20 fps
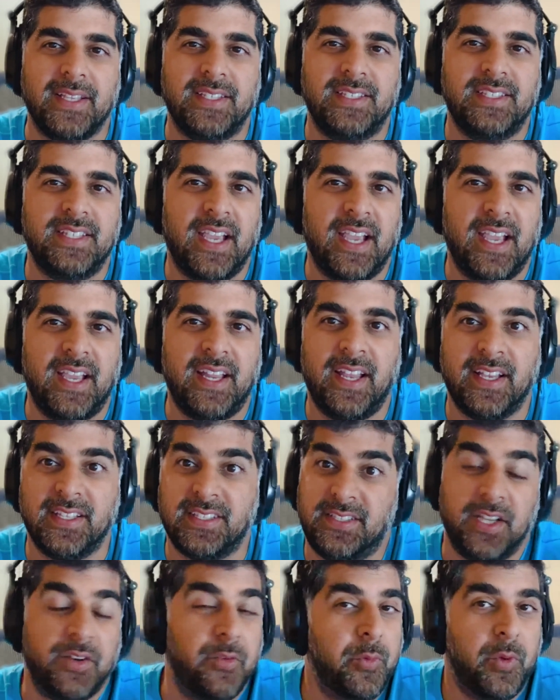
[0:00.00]
my dad has
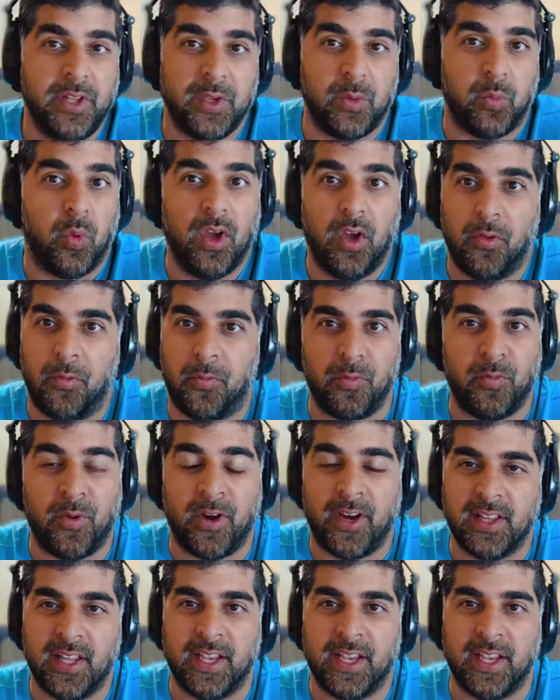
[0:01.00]
done really well, right?